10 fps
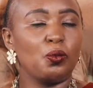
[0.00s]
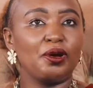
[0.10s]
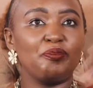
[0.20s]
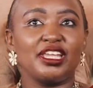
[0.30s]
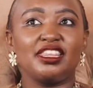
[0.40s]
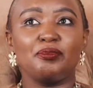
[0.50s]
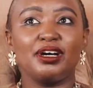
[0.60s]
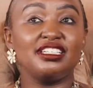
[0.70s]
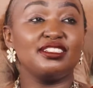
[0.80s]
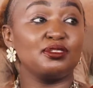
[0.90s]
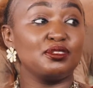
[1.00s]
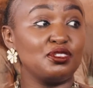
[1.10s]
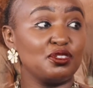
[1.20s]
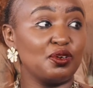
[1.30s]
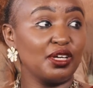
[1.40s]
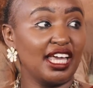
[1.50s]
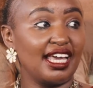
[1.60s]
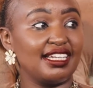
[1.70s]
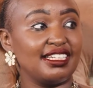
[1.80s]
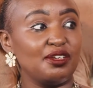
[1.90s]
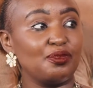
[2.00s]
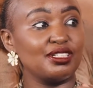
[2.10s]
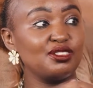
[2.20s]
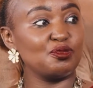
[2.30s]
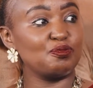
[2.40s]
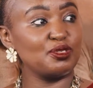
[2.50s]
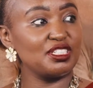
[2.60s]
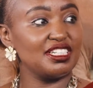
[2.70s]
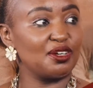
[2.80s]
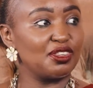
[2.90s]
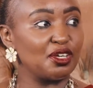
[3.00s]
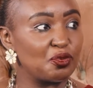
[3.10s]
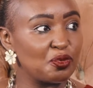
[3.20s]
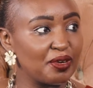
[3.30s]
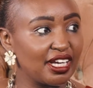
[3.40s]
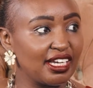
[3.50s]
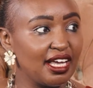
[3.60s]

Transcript: whereby the man is so strong and he wants to put down the woman.